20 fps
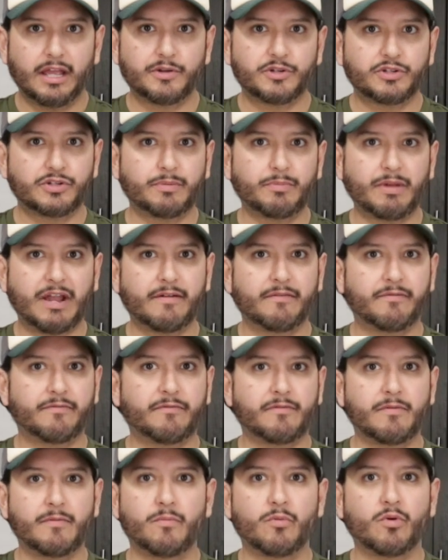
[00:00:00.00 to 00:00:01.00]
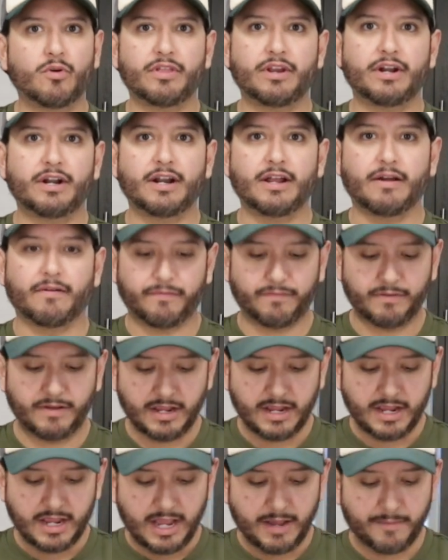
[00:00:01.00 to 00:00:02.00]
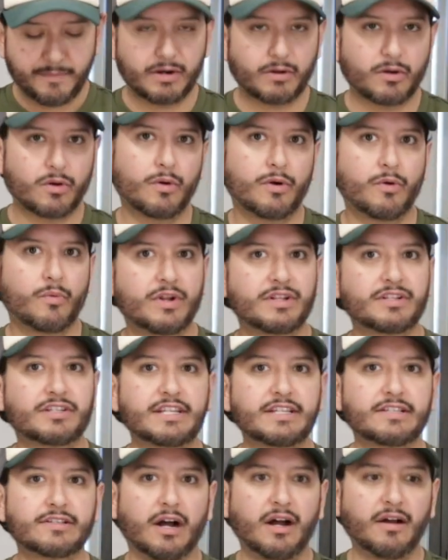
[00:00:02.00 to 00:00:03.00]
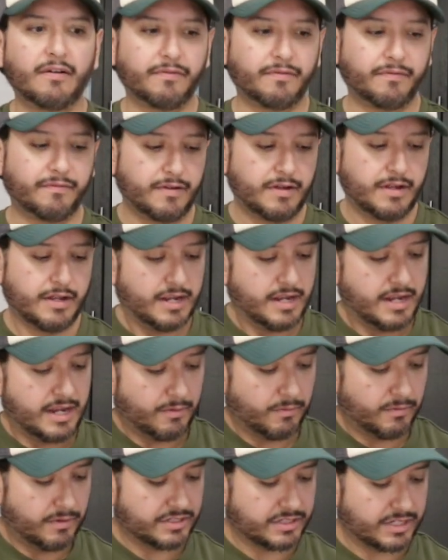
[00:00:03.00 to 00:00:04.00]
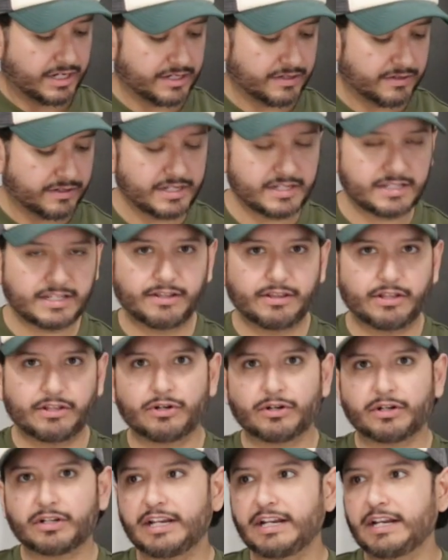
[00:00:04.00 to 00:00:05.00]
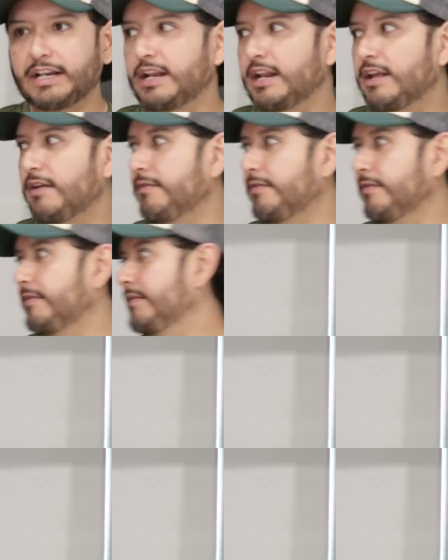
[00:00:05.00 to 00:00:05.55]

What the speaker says: Should have more than enough. I'm going to go and rinse these off. Once I decide that they're clean enough,